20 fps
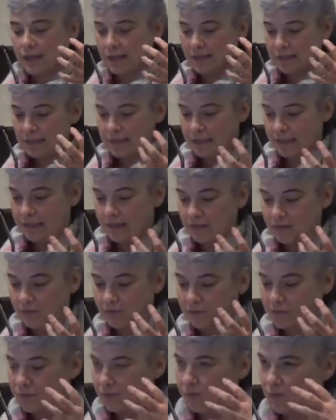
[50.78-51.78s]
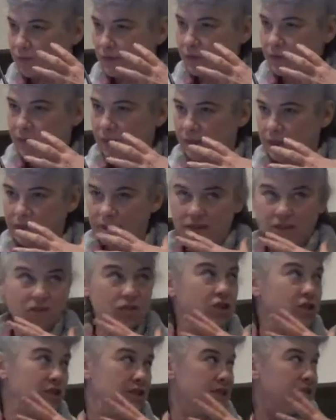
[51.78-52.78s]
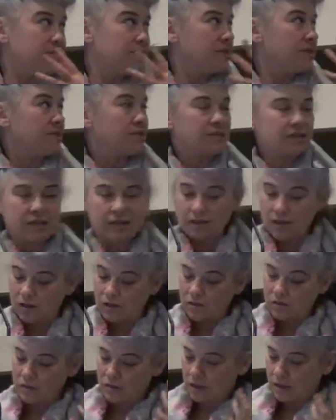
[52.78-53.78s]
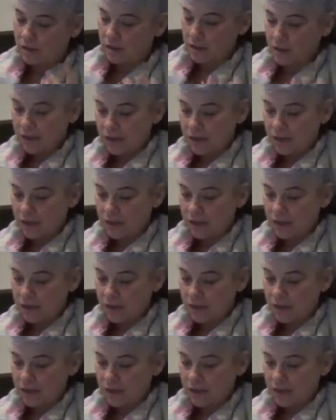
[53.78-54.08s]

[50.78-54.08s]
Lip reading: instead of the cheese and skills,